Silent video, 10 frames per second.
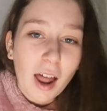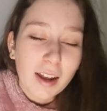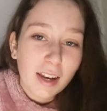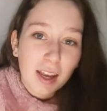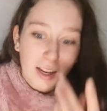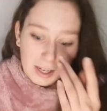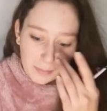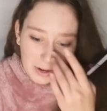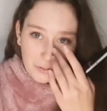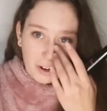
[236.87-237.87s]
I think in
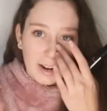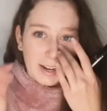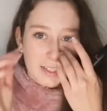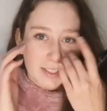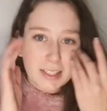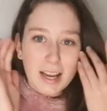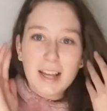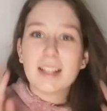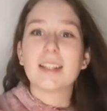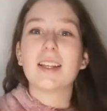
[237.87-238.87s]
a mirror I can
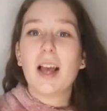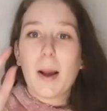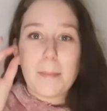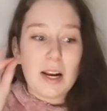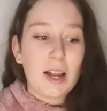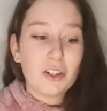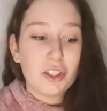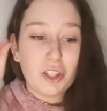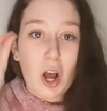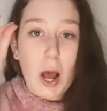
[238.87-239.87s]
see my lashes